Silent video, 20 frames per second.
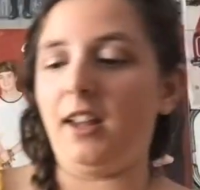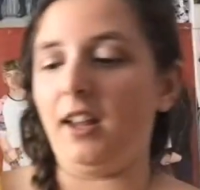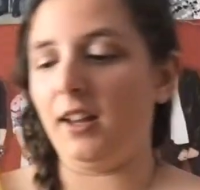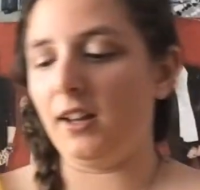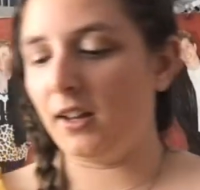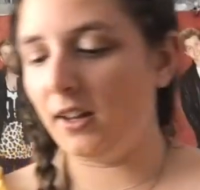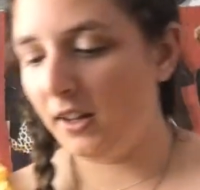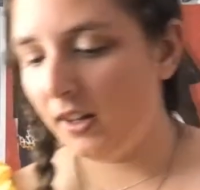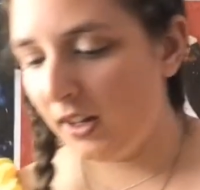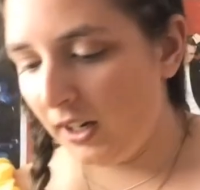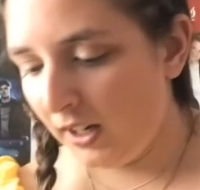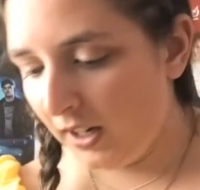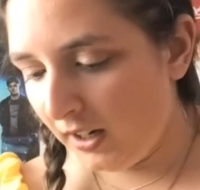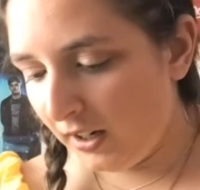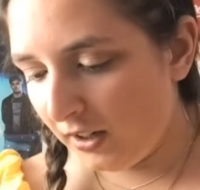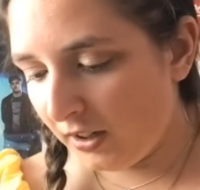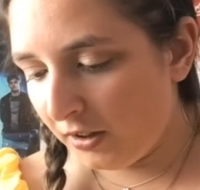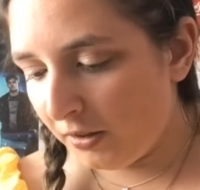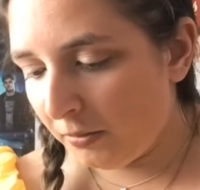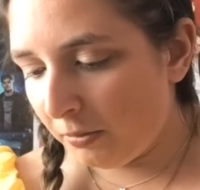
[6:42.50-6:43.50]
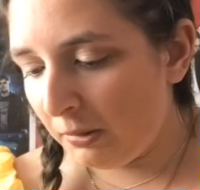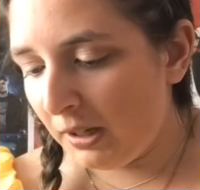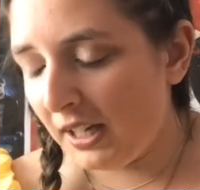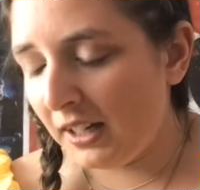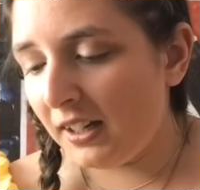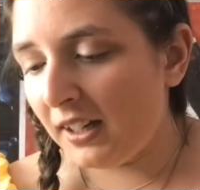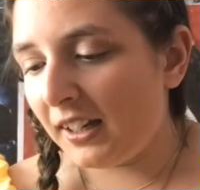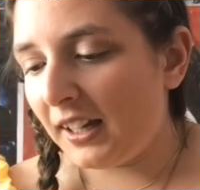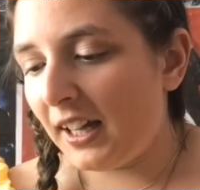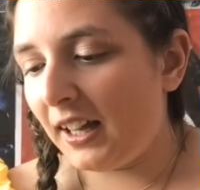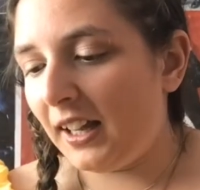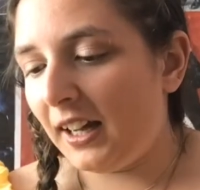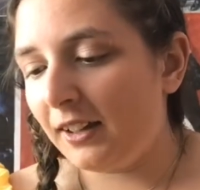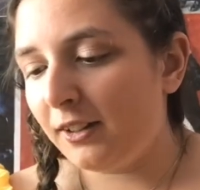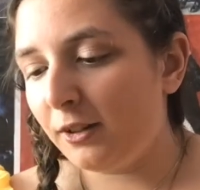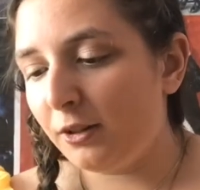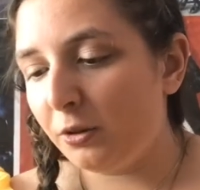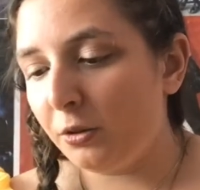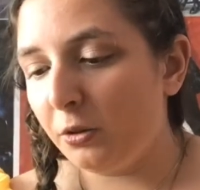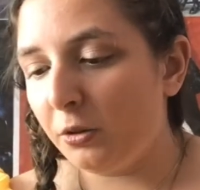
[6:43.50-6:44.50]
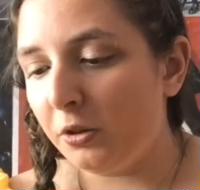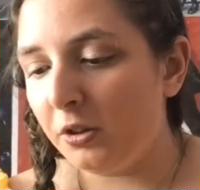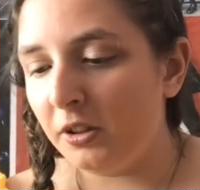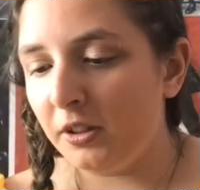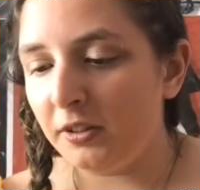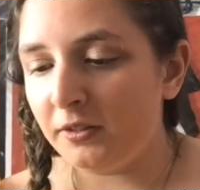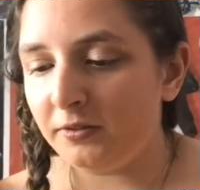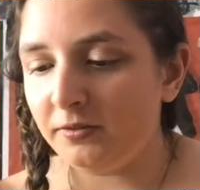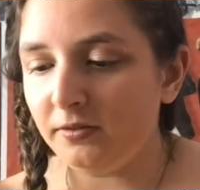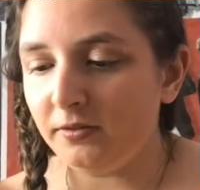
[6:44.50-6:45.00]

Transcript: they made together. So